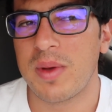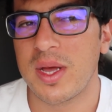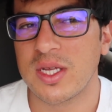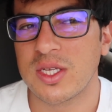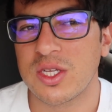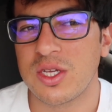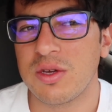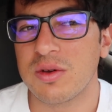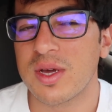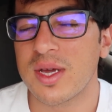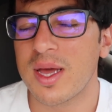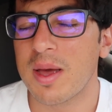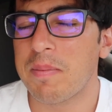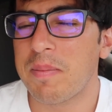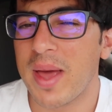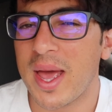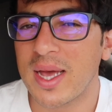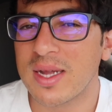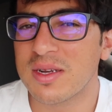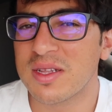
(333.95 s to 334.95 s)
Basically, you can
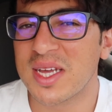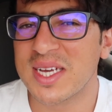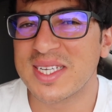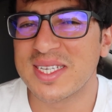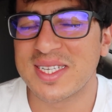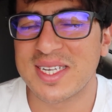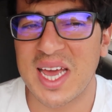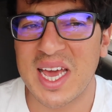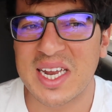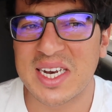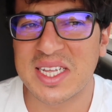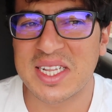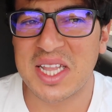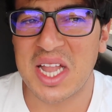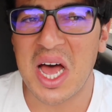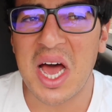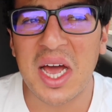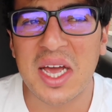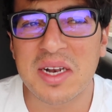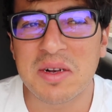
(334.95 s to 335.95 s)
get paid to like stand in
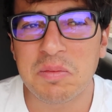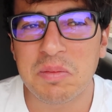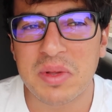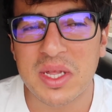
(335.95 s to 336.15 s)
line